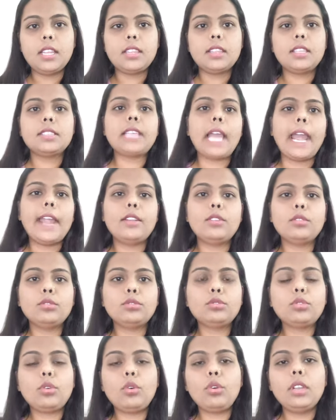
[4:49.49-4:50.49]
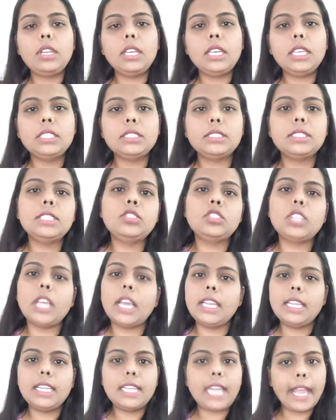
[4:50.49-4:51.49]
The cytosol is the
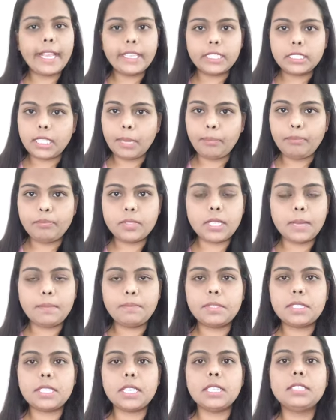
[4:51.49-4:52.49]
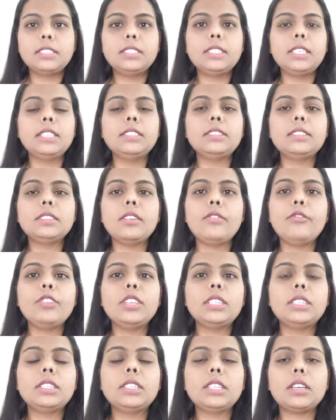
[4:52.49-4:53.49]
jelly-like substances
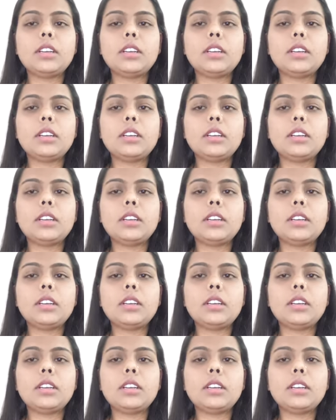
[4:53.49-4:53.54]
with